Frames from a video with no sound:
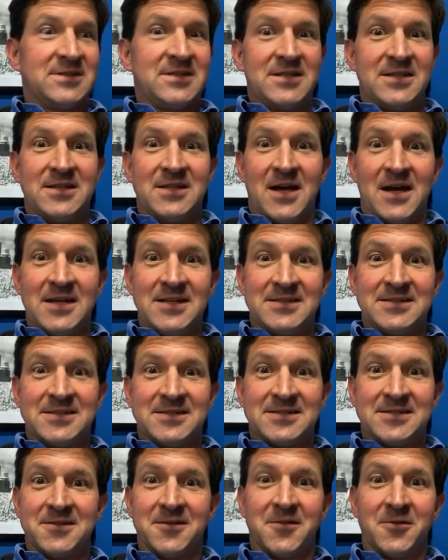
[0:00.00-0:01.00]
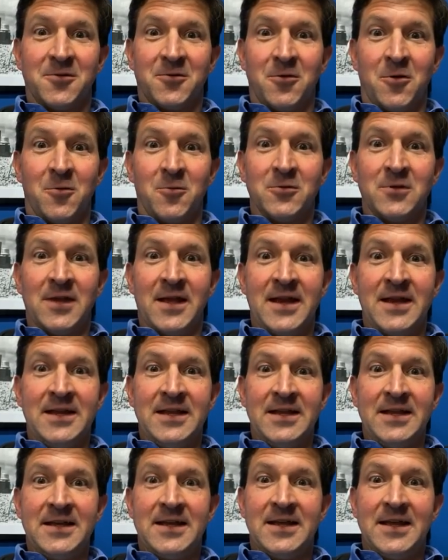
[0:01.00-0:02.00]
the nicest little old
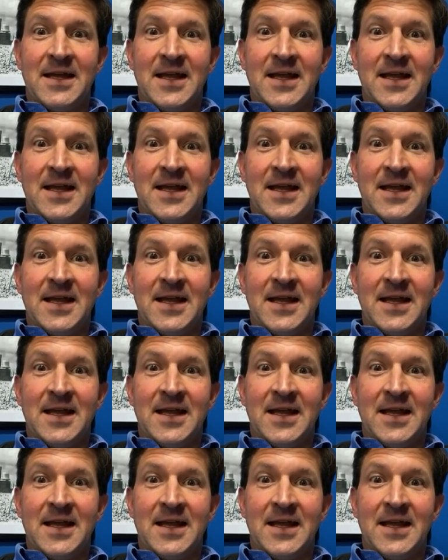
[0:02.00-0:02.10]
lady,